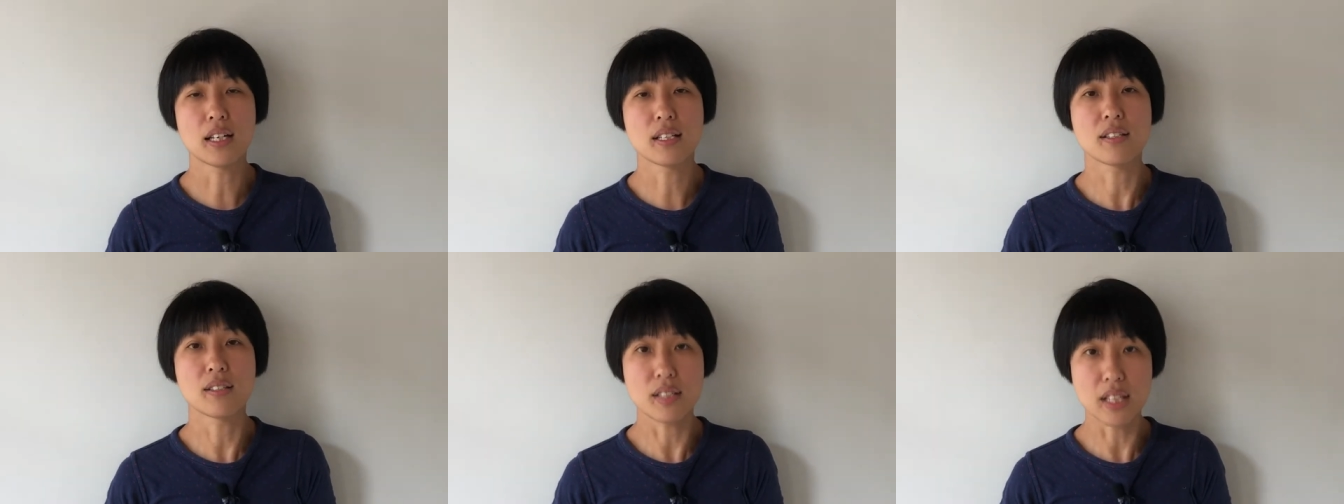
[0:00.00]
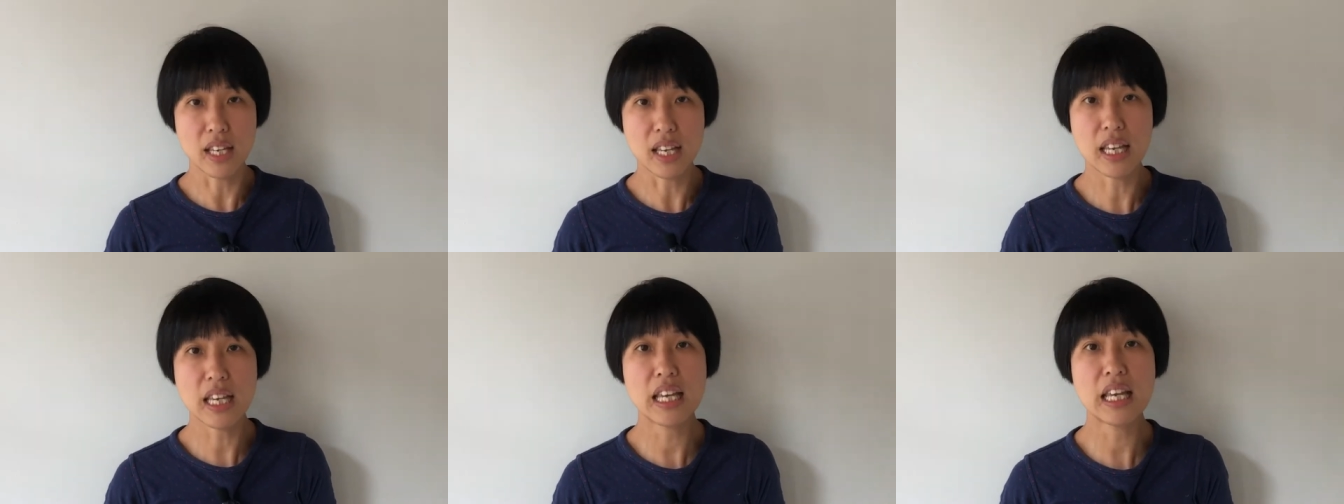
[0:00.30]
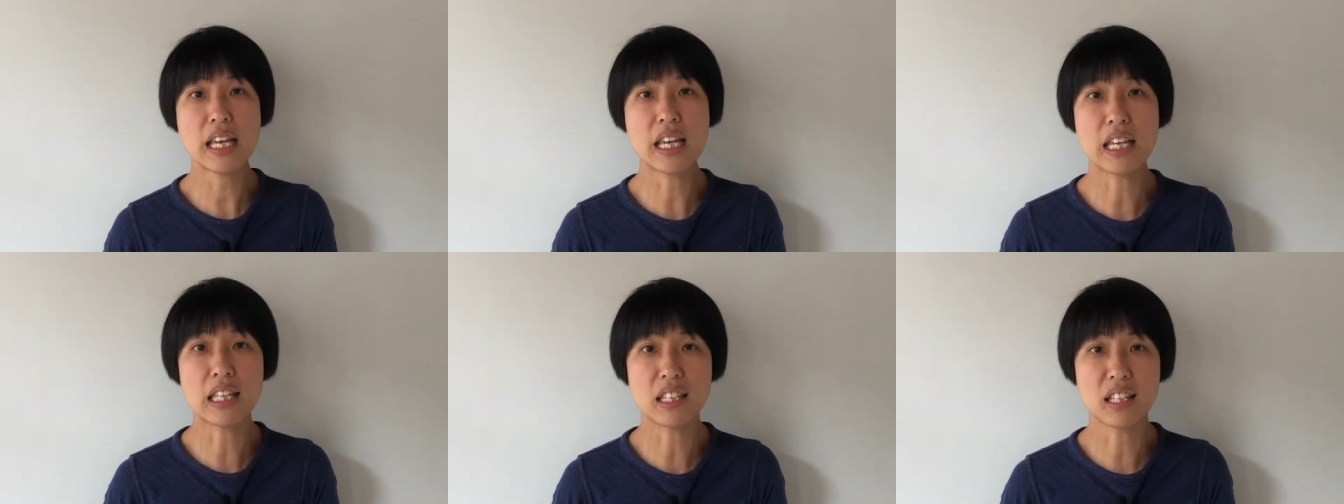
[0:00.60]
see
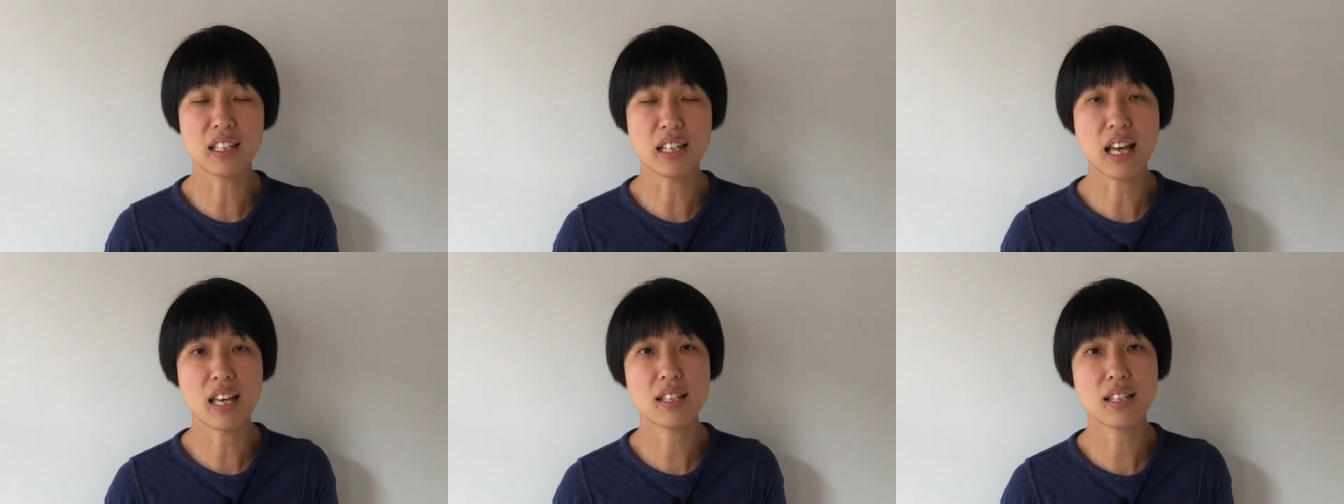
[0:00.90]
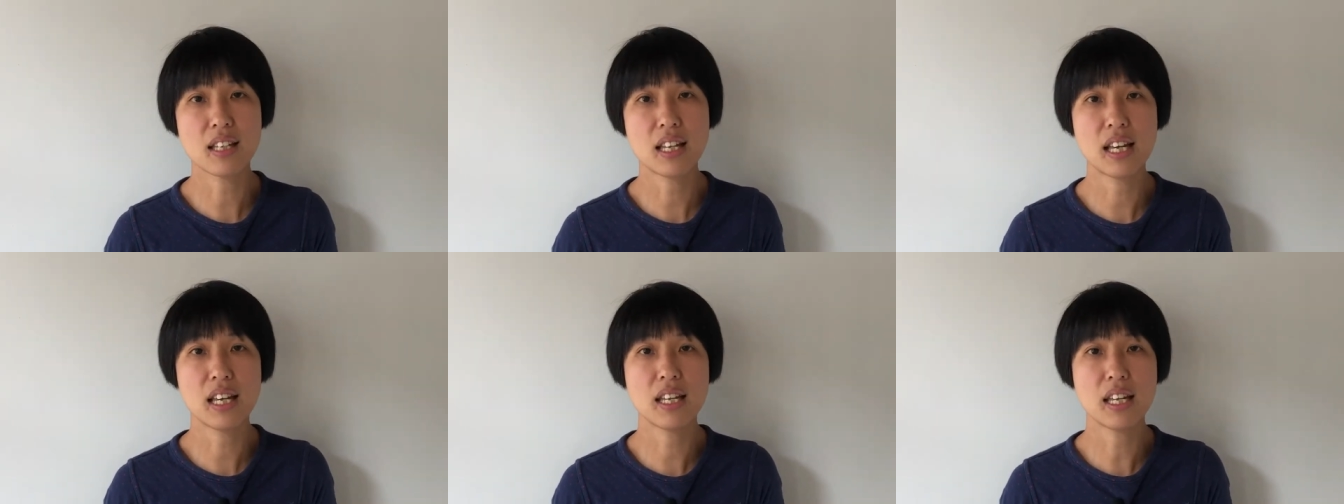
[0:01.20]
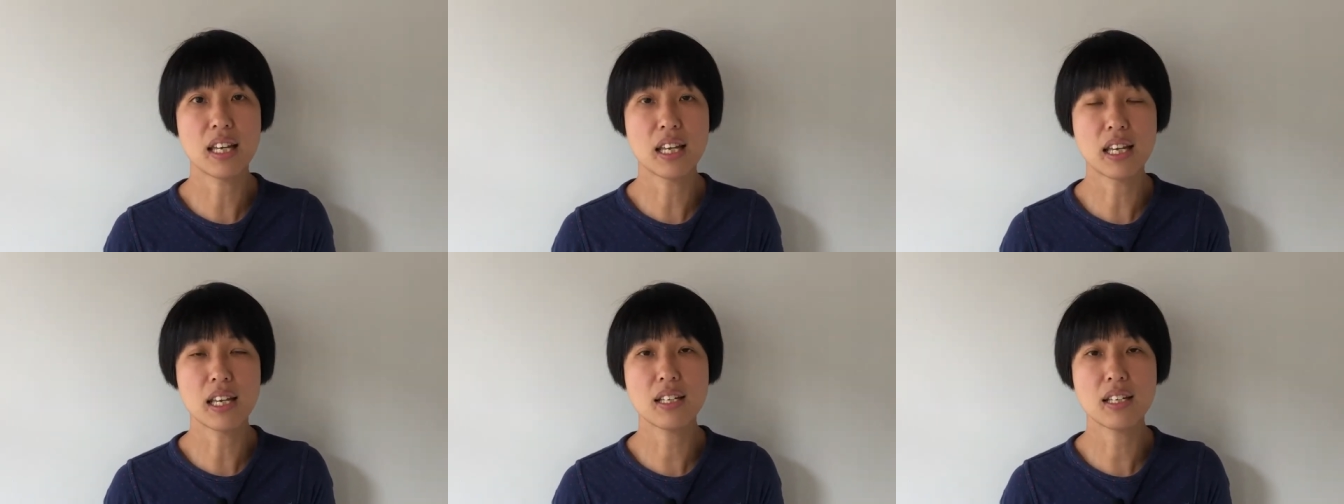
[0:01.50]
in the Netherlands
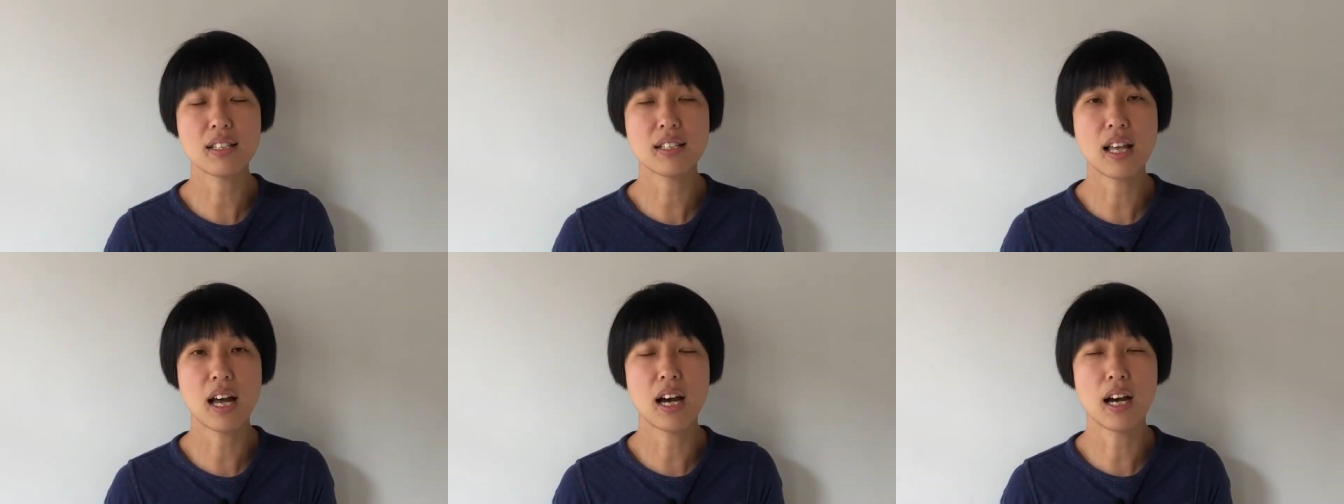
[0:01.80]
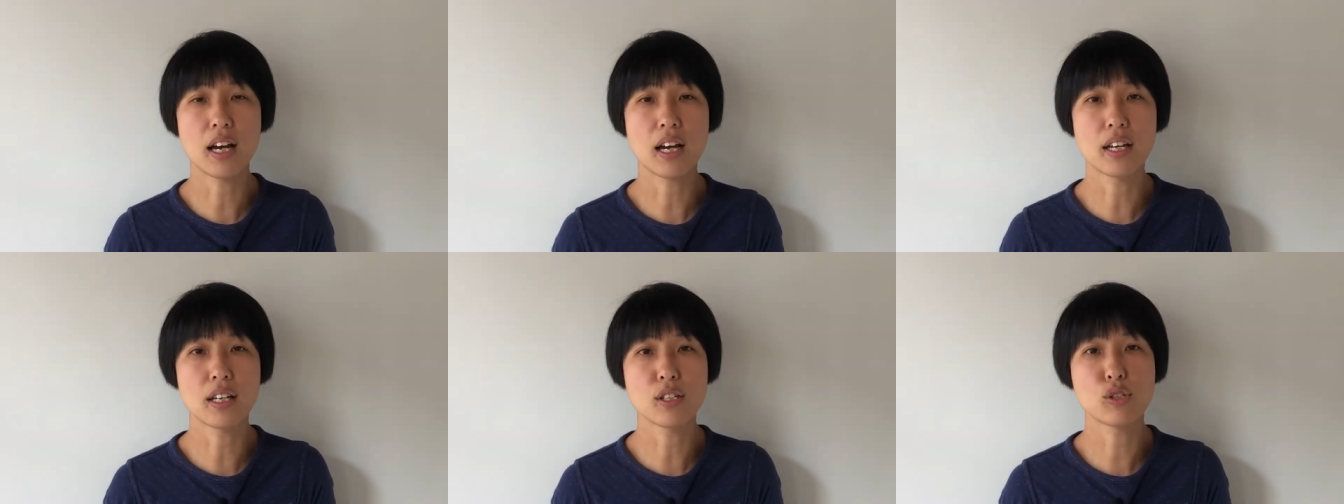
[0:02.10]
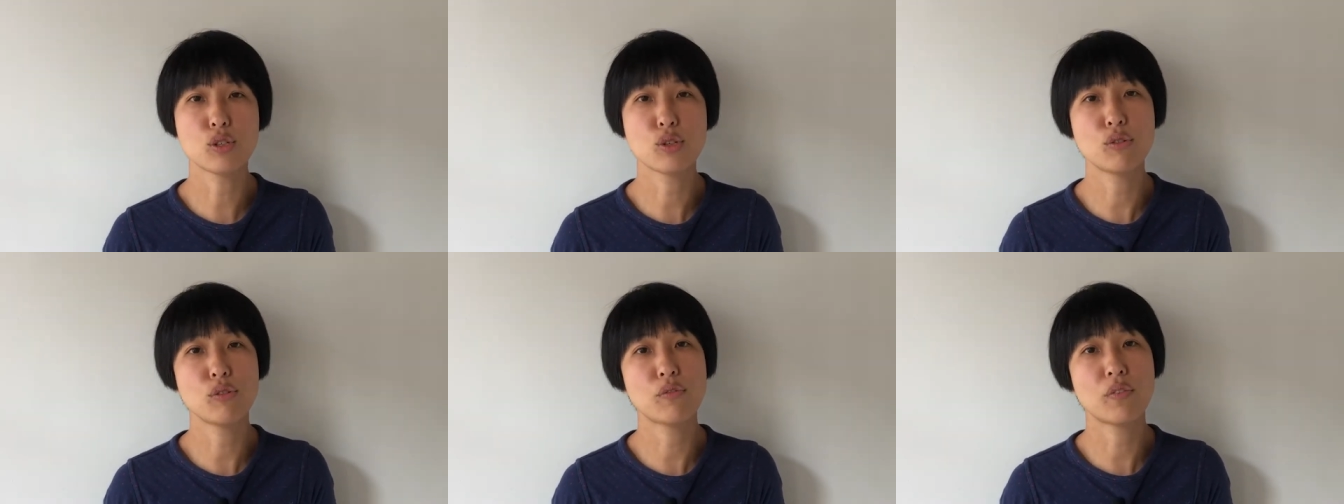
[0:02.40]
is I
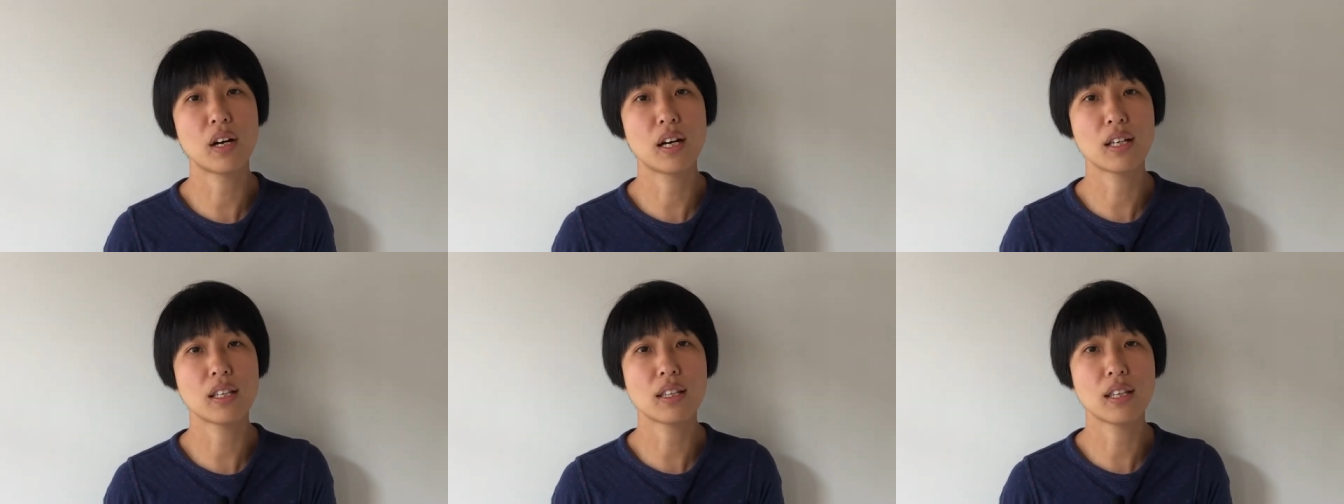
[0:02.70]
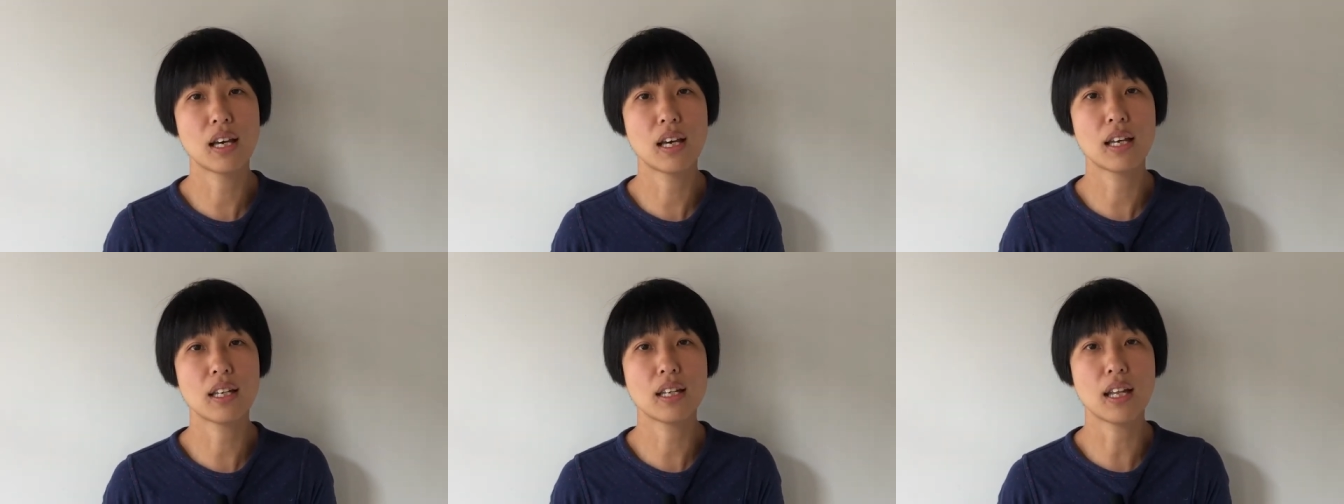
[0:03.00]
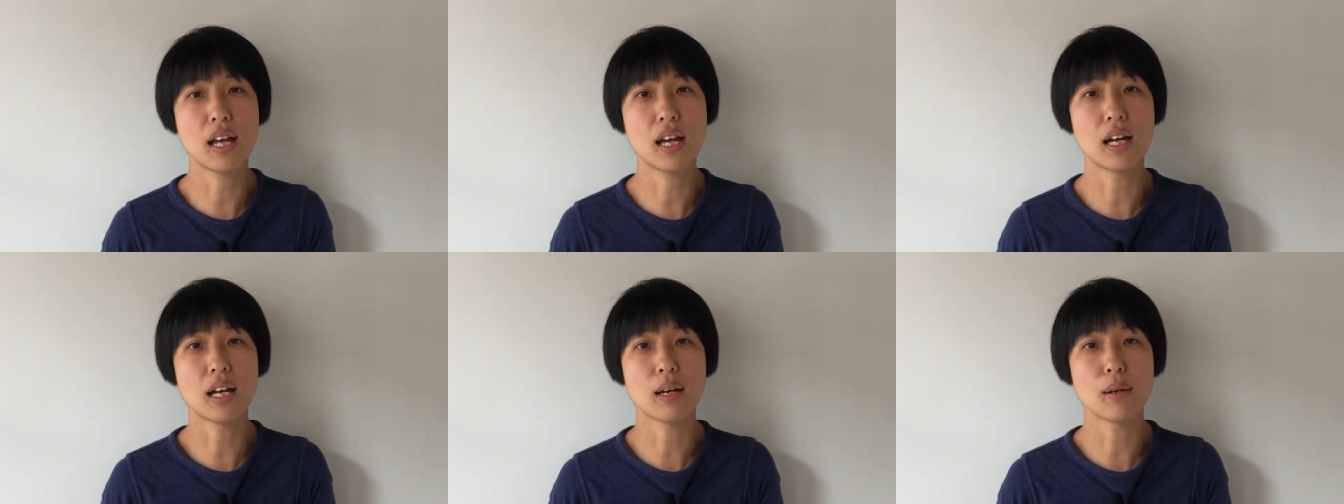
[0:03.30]
do find that
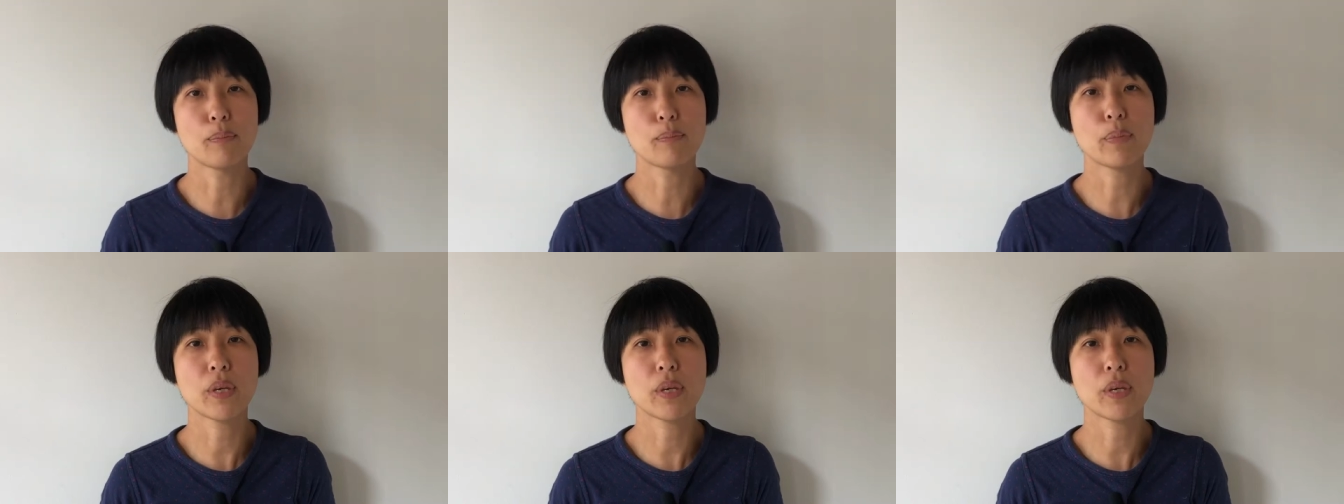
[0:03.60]
uh,